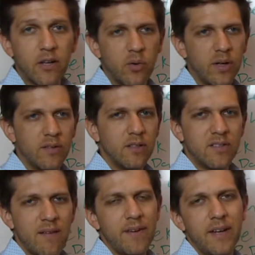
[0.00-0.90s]
it crazy.
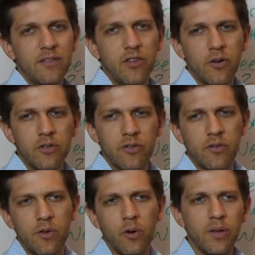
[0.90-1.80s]
7 days notice
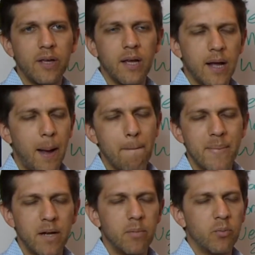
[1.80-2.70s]
is the only
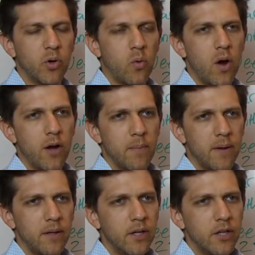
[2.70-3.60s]
minimum
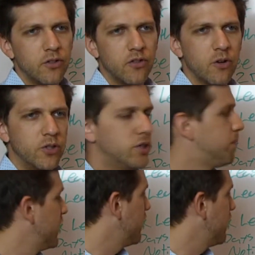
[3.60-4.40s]
requirement. So just